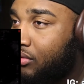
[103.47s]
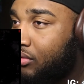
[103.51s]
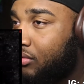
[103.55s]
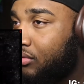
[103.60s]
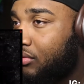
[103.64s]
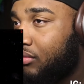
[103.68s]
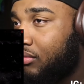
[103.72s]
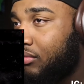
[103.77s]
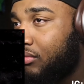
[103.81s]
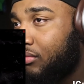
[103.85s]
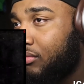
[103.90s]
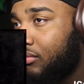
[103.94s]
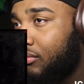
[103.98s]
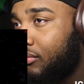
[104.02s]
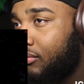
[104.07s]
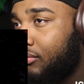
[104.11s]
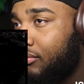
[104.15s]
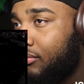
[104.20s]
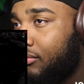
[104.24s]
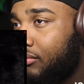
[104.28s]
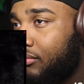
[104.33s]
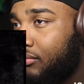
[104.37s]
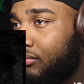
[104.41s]

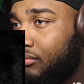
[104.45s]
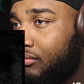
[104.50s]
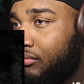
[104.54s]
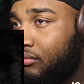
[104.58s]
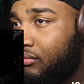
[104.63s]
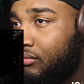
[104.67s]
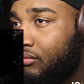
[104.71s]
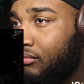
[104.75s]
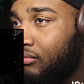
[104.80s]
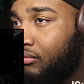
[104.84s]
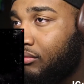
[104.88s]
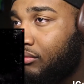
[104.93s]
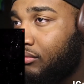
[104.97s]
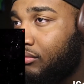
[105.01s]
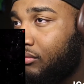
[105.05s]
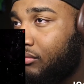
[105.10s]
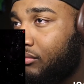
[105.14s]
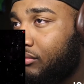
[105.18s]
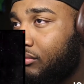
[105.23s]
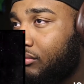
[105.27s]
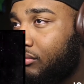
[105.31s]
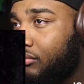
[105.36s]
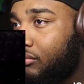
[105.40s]

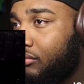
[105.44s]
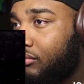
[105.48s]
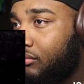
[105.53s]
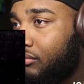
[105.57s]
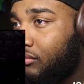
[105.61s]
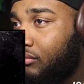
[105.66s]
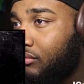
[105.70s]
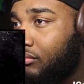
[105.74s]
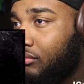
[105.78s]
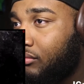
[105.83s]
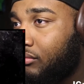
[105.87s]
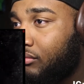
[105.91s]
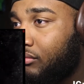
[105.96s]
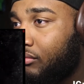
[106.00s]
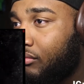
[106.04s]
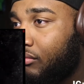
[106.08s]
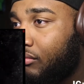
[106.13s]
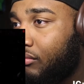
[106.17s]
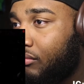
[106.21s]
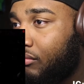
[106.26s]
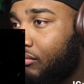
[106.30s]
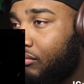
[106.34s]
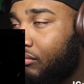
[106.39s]

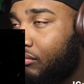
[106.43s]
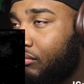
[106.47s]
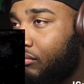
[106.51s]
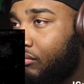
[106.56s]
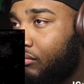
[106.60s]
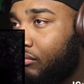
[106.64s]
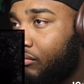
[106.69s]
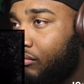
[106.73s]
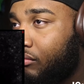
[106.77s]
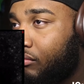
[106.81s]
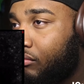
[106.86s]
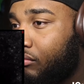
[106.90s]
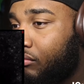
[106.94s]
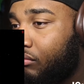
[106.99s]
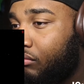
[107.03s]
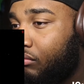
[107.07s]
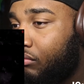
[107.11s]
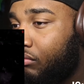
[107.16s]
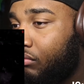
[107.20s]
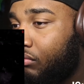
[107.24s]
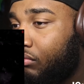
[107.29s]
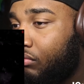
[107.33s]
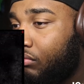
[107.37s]

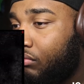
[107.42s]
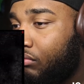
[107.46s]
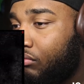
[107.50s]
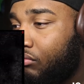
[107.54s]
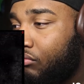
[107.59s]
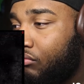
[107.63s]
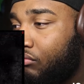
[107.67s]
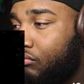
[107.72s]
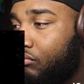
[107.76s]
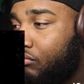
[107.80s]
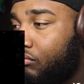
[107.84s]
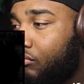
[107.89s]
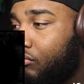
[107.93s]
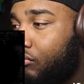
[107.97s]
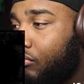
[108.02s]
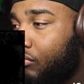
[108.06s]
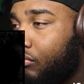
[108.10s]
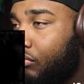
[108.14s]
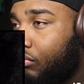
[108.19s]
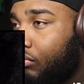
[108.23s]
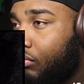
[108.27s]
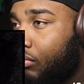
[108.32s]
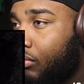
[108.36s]

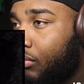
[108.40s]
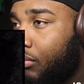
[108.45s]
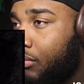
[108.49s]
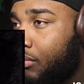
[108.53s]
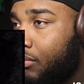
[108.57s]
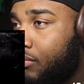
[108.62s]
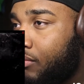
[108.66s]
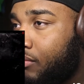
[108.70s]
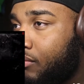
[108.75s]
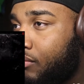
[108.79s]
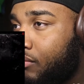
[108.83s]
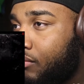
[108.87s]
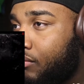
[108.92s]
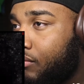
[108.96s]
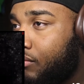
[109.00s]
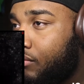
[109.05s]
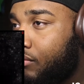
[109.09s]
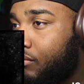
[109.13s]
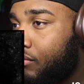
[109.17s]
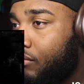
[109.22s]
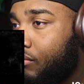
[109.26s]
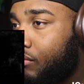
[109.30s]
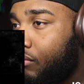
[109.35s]

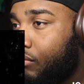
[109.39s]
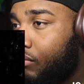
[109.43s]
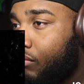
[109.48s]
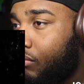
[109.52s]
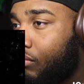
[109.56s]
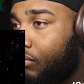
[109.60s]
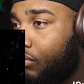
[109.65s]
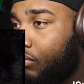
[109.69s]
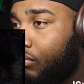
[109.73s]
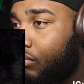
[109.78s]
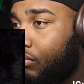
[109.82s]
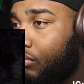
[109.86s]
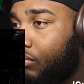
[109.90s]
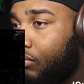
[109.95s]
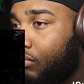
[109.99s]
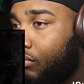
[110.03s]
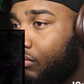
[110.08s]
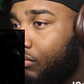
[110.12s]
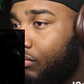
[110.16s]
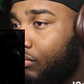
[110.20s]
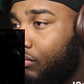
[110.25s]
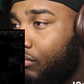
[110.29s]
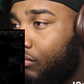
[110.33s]

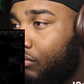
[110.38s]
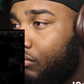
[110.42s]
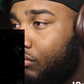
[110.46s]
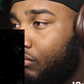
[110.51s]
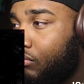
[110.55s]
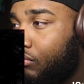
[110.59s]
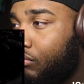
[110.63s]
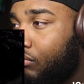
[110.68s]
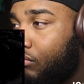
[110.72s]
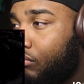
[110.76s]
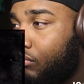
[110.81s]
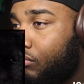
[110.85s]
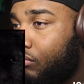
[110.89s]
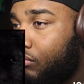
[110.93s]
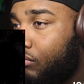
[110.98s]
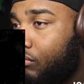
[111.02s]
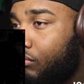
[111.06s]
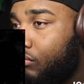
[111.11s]
Nobody speaks.